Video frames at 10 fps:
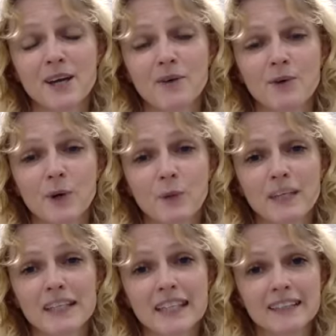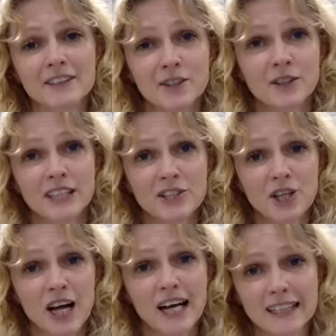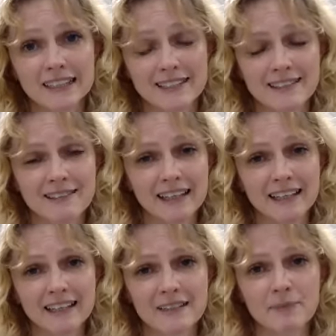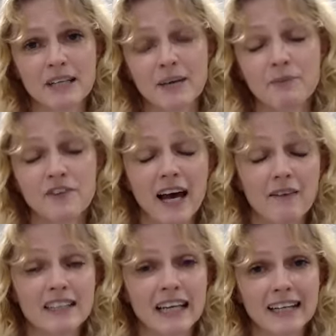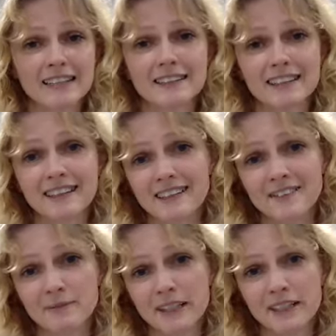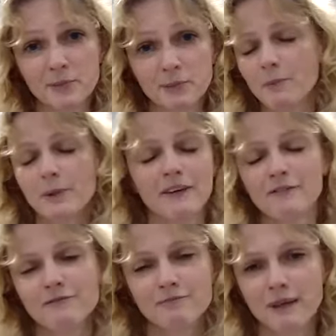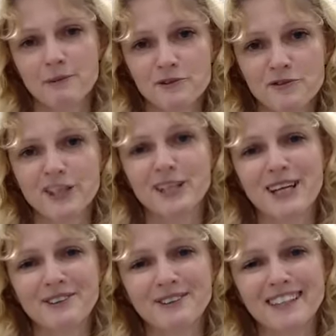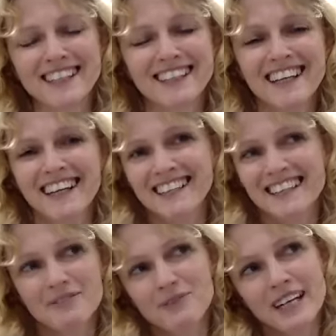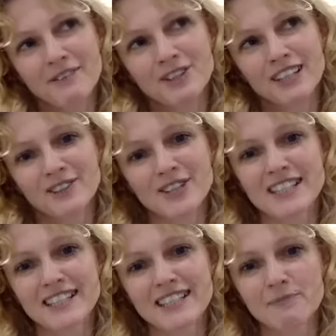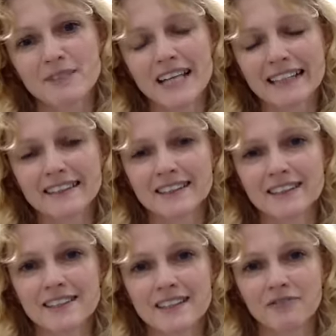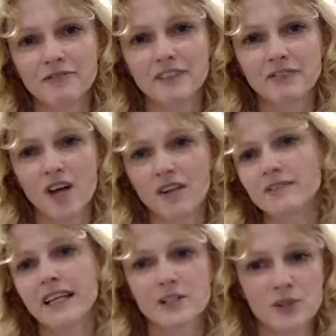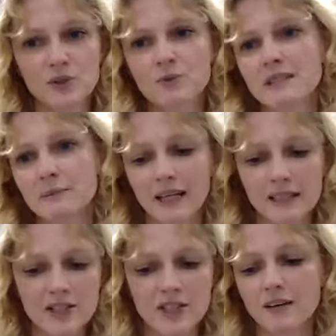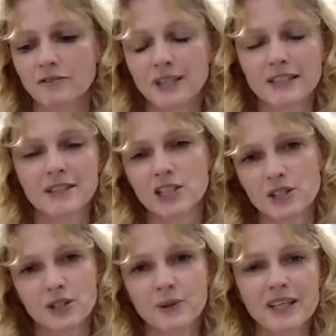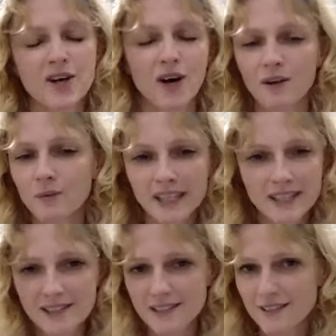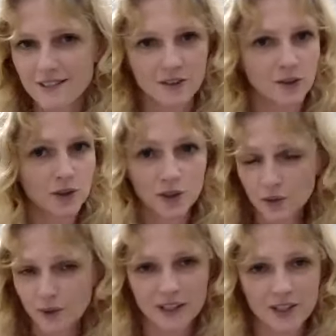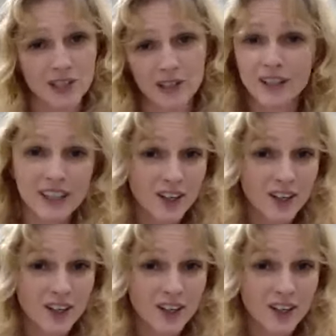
we're hoping that you're going to try setting something up if you haven't yet, and you probably have maybe figured it out already. Whenever there's some technical stuff involved, like Zoom, some kind of software that's new, it's always new and there's a learning